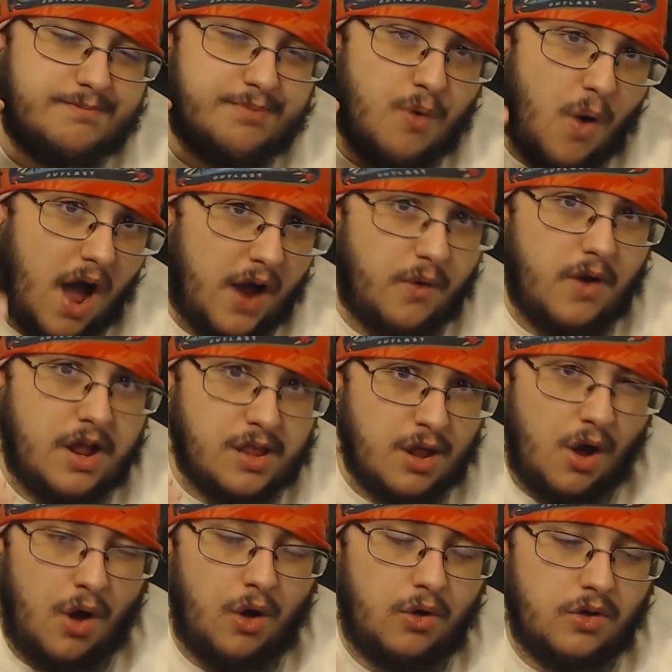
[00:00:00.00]
progress
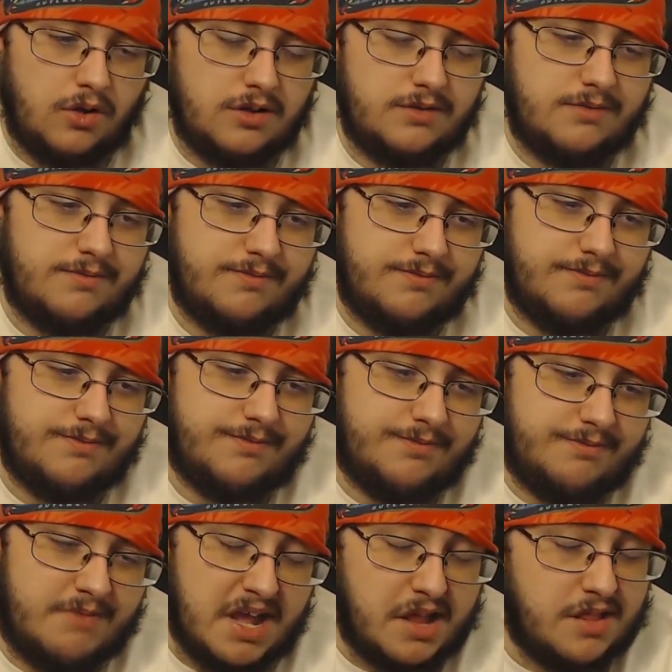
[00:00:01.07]
halt
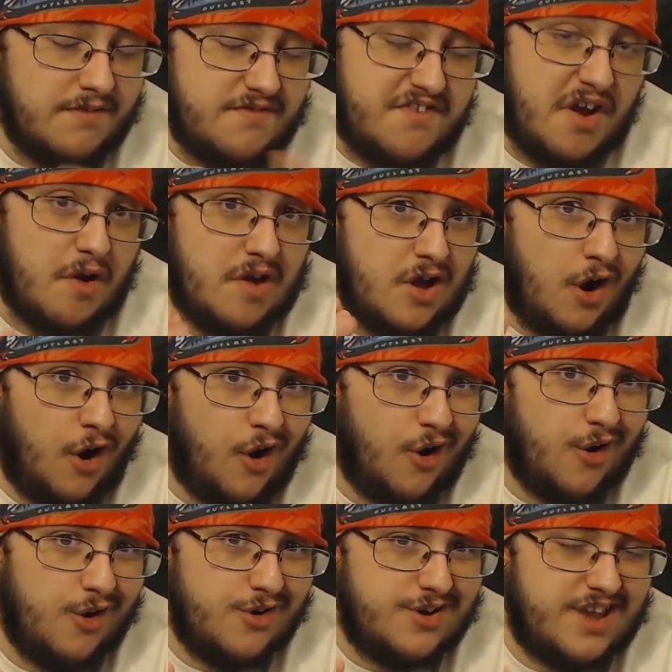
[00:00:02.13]
makes it very
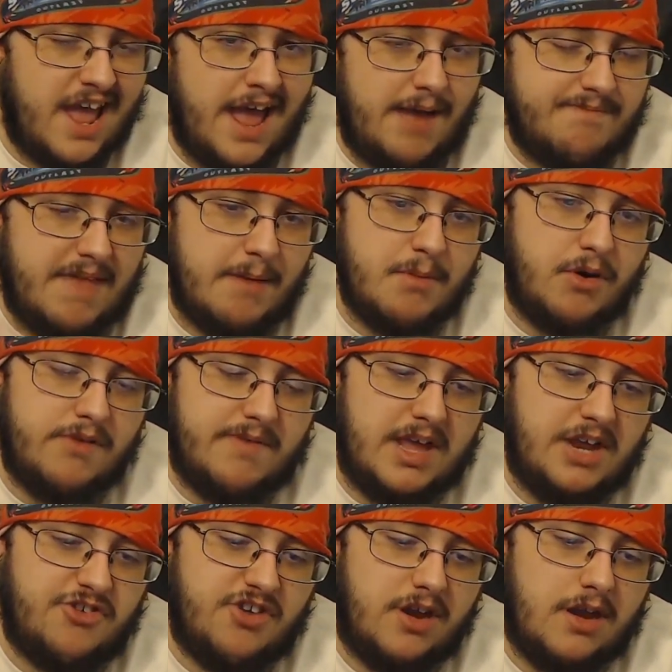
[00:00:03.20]
hard to have that
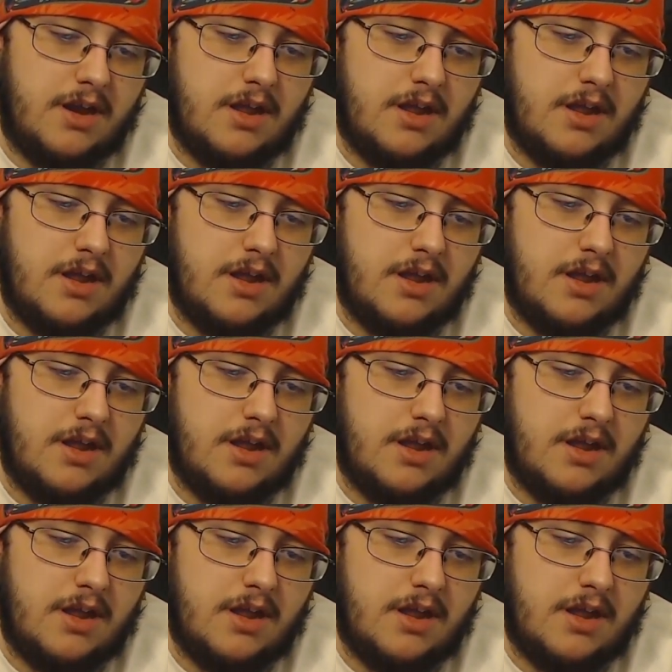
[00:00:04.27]
motivation.